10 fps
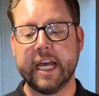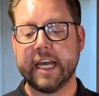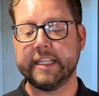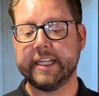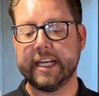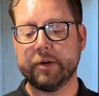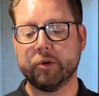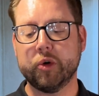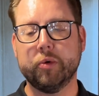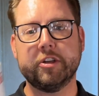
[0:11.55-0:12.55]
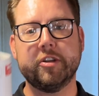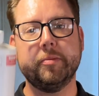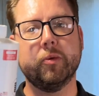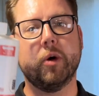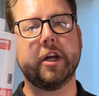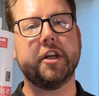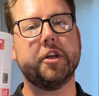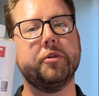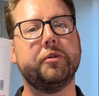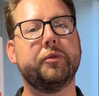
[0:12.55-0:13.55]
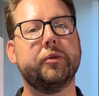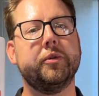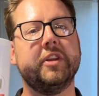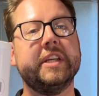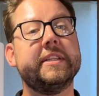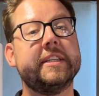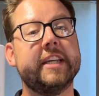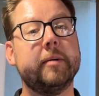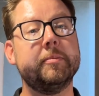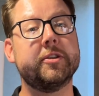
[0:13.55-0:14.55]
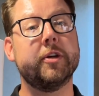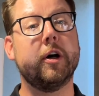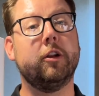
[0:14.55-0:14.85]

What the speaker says: and today we're going to be walking you through the steps